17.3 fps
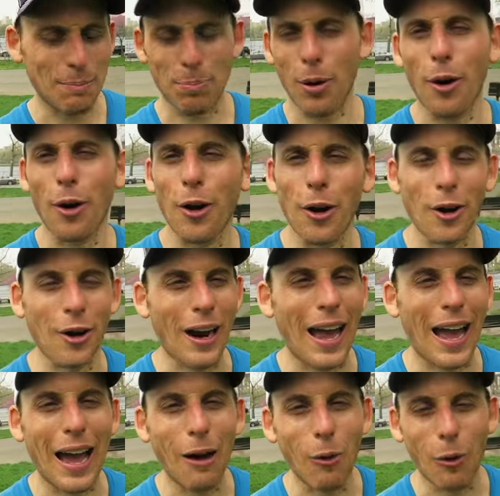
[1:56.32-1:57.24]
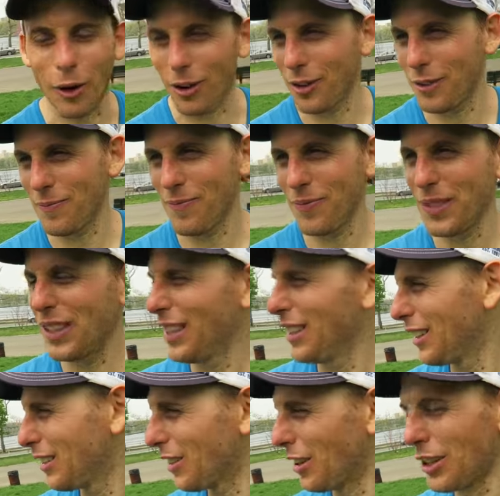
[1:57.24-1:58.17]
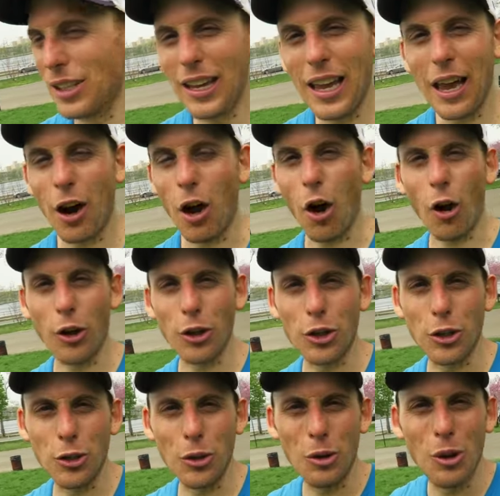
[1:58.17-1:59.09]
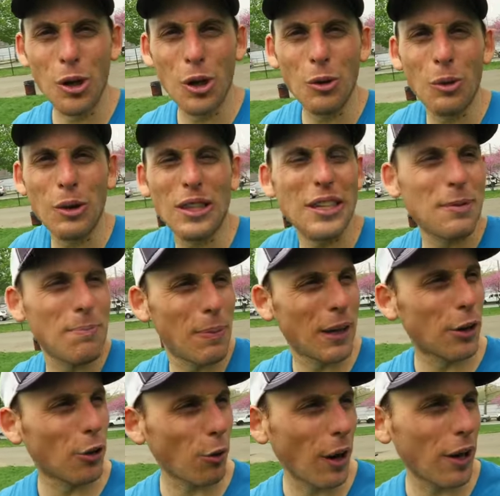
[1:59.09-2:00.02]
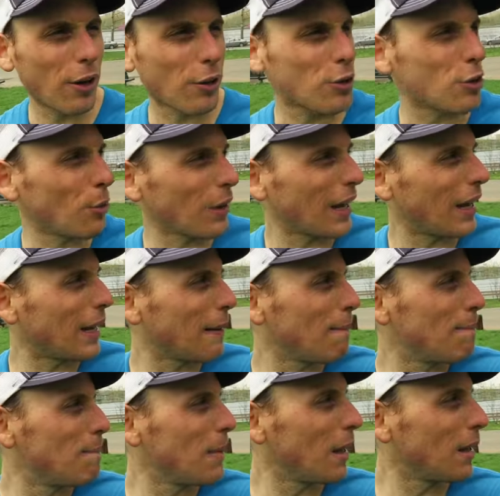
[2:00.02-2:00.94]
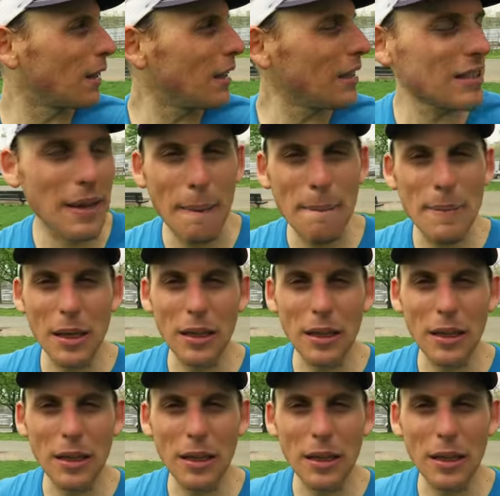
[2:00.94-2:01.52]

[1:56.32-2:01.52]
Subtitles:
per hour. You know, you can't argue with these big creators who are getting millions and